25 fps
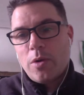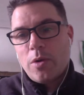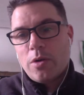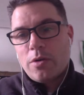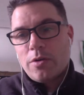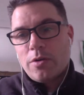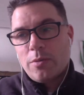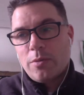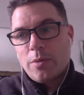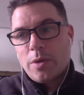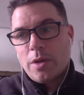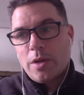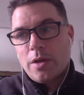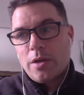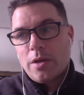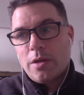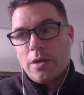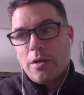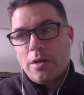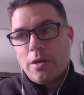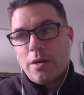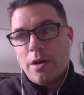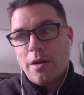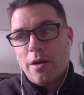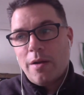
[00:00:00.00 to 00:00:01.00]
doing
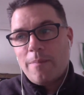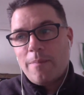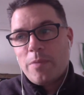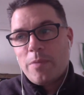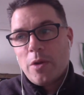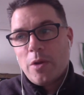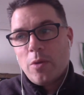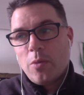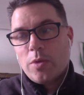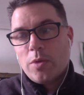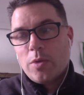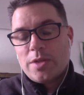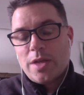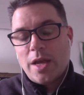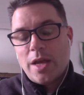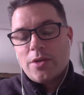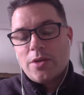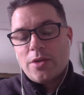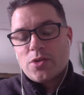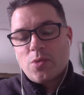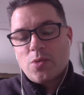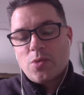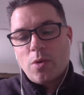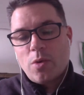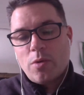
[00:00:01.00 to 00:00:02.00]
with
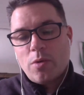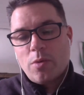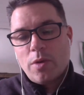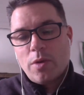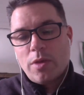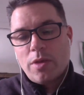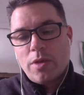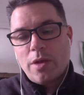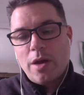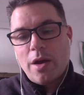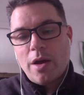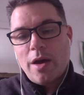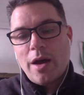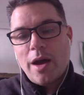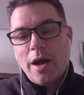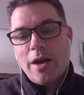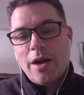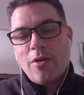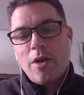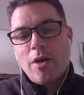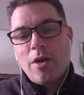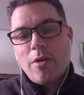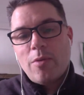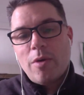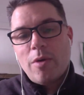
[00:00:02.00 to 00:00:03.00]
Daniel's work with
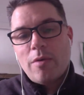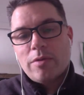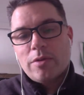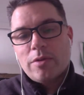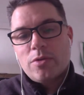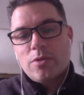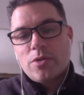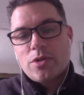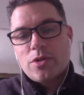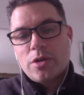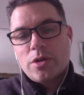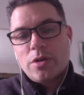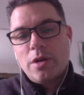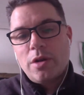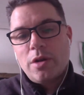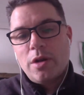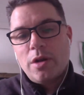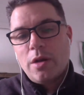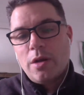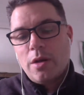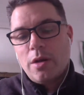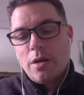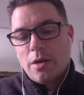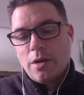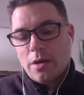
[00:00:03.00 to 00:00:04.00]
Higher Ed Revolution.
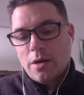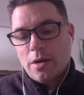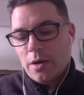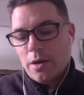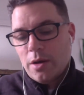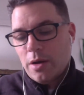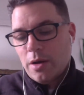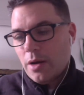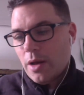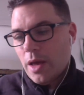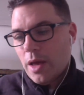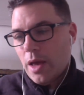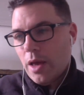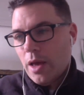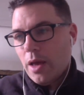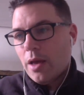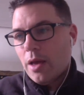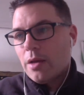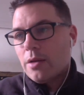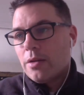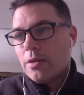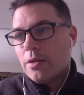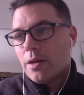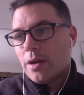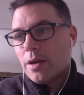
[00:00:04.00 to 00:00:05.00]

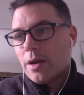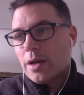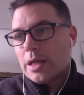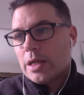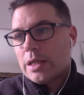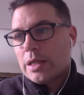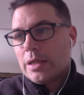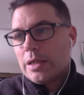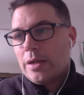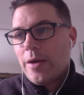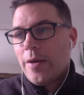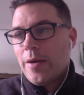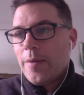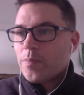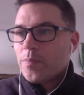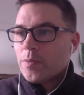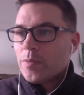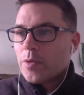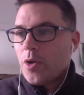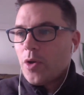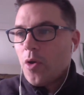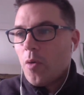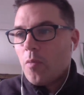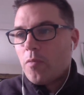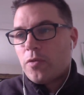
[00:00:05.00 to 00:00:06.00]
And
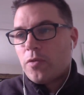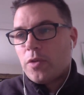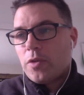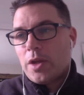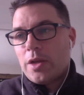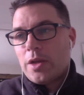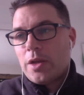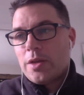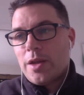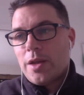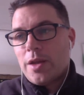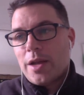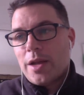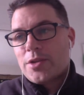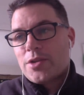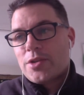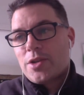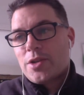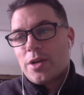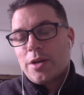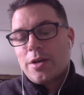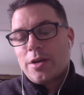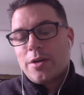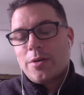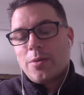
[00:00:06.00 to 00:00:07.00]
hopefully in the next
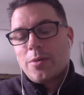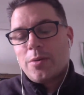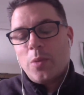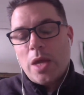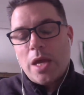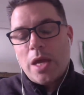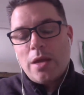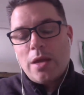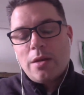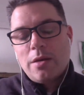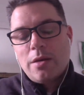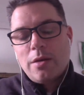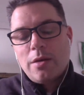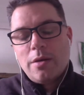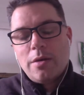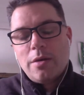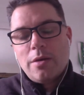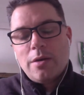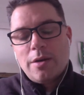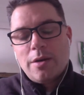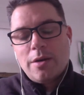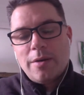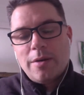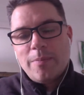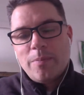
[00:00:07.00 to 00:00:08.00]
week
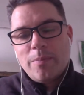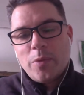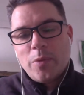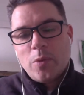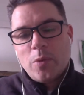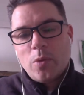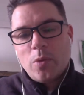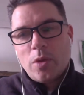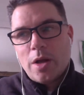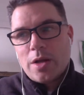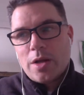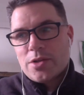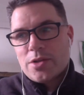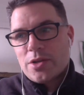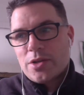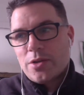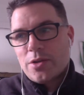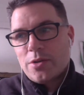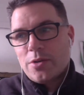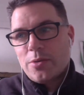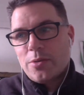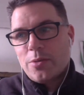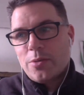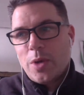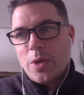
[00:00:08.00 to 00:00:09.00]

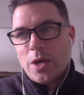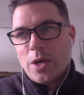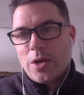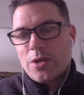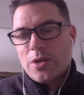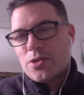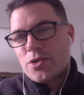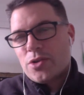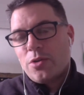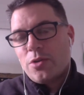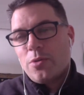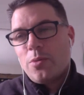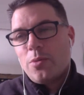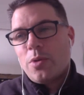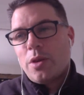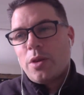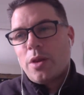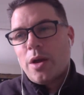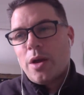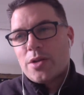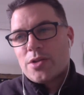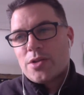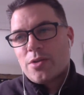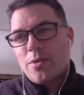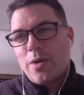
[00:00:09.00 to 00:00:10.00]
or two, we'll
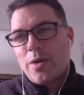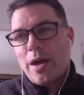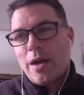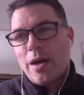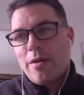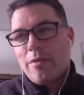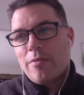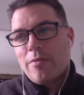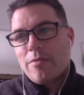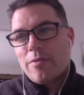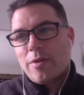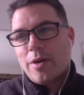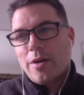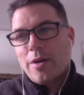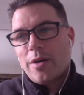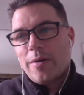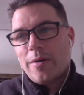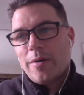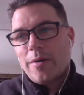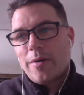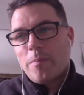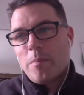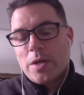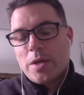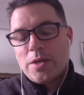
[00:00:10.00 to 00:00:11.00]
also have
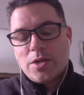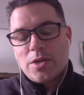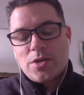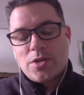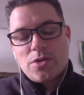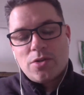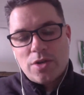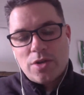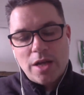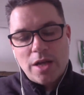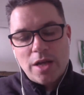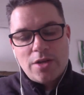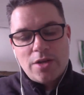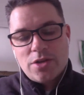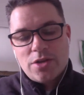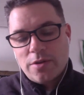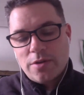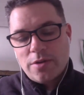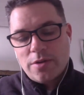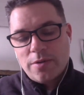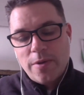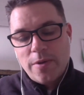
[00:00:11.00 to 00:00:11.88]
my dissertation